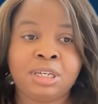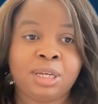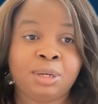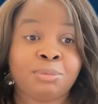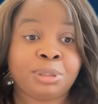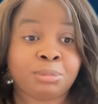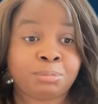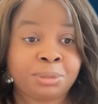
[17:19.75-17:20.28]
It
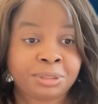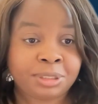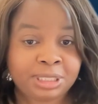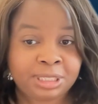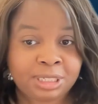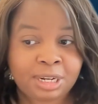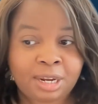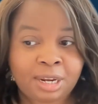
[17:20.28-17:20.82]
was built
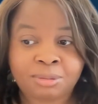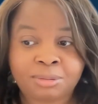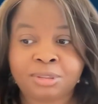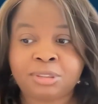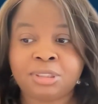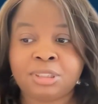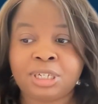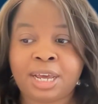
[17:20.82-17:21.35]

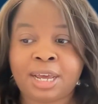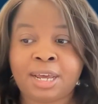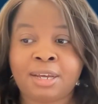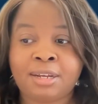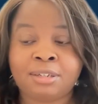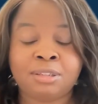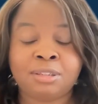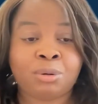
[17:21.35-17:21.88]
in-house.
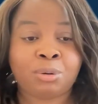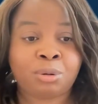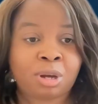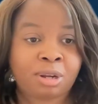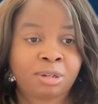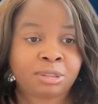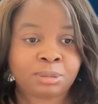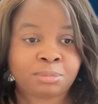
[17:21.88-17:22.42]
And the whole
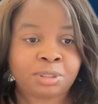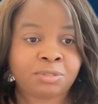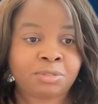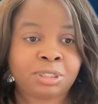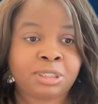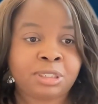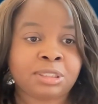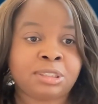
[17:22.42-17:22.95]
concept of
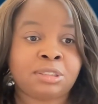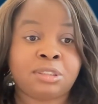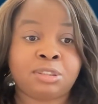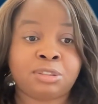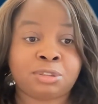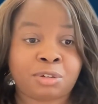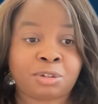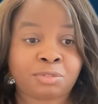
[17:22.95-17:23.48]
it is it's a
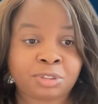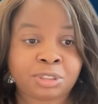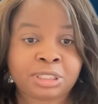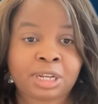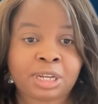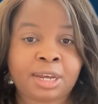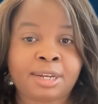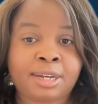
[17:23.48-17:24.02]

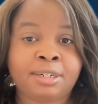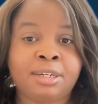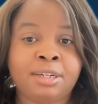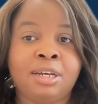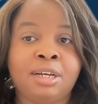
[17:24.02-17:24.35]
server-side